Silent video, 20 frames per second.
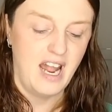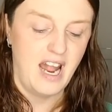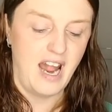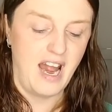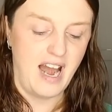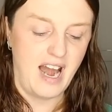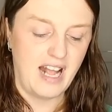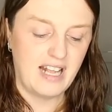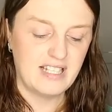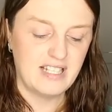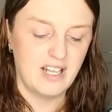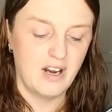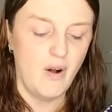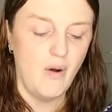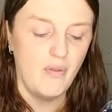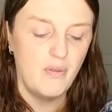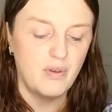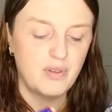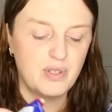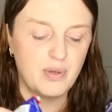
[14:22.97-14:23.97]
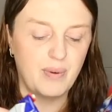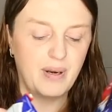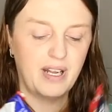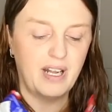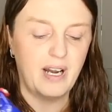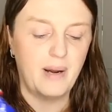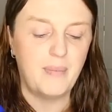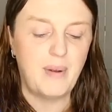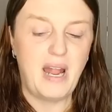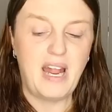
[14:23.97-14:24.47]
And I said, oh, those are
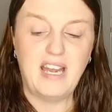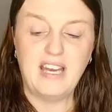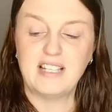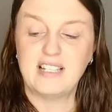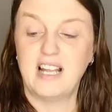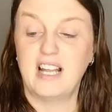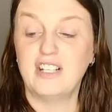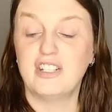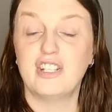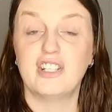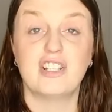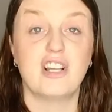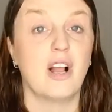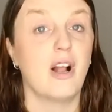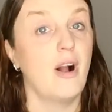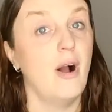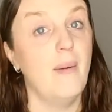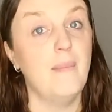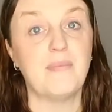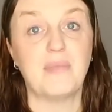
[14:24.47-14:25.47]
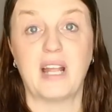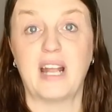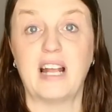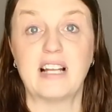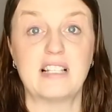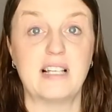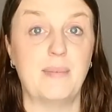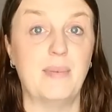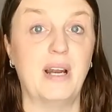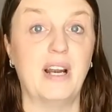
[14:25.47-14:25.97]
ringing up 80 cents. She's like, oh, I
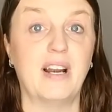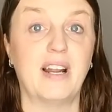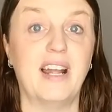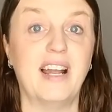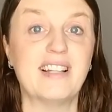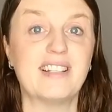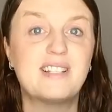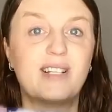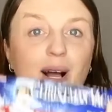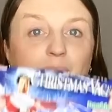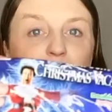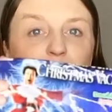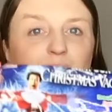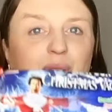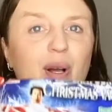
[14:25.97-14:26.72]
guess I better get some.